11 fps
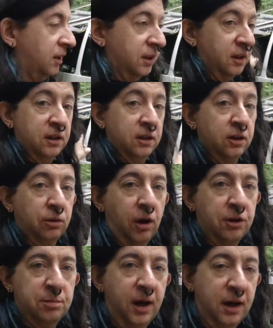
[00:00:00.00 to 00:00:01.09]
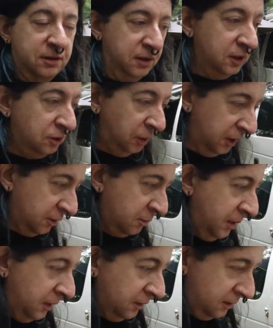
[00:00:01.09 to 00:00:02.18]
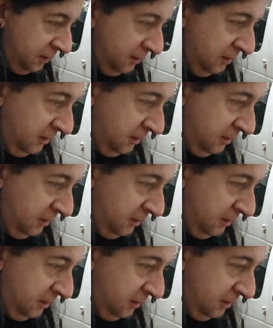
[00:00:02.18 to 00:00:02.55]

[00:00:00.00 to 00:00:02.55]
all the crossbars equally spaced.